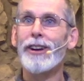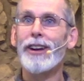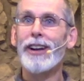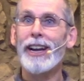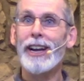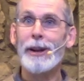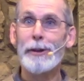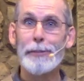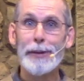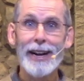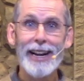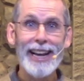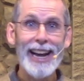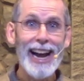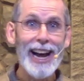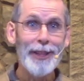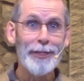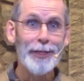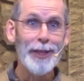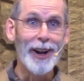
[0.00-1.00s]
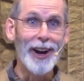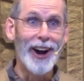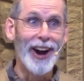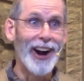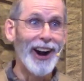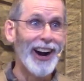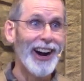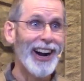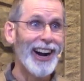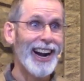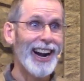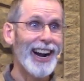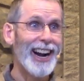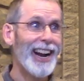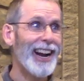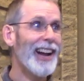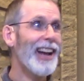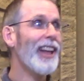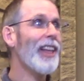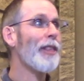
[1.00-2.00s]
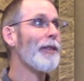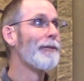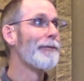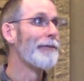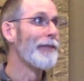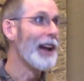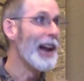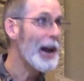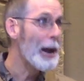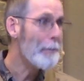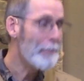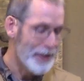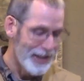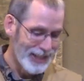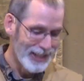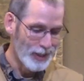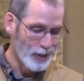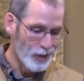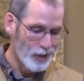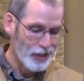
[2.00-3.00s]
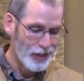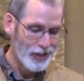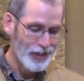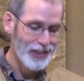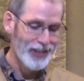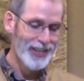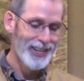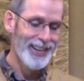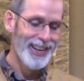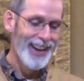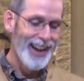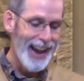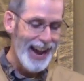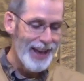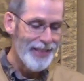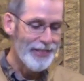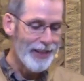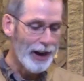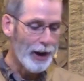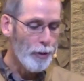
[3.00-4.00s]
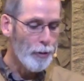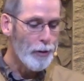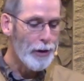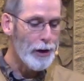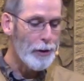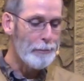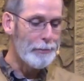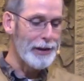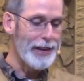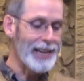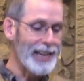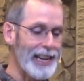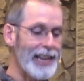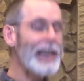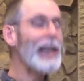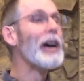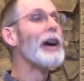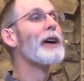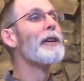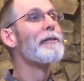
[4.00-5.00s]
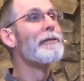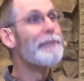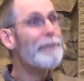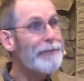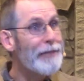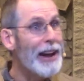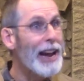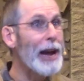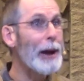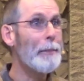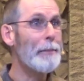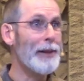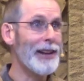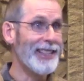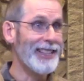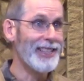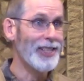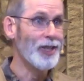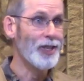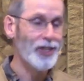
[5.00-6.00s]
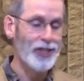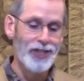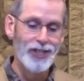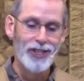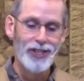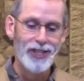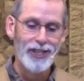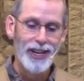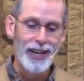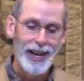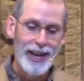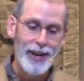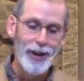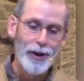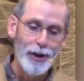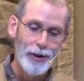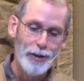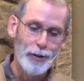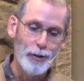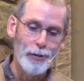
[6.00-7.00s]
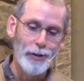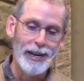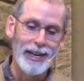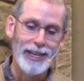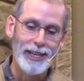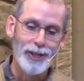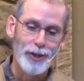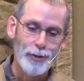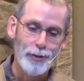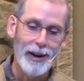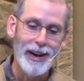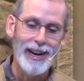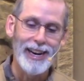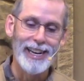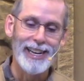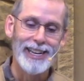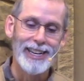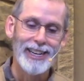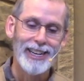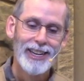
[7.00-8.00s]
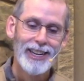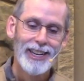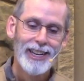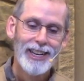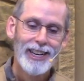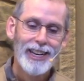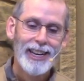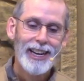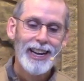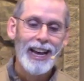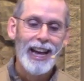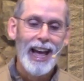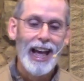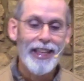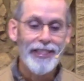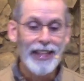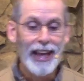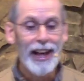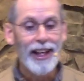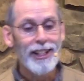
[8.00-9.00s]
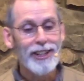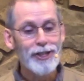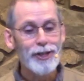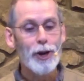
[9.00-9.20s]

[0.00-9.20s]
Anybody out there? Famines. famines. And there will be famines and earthquakes, right? And now let's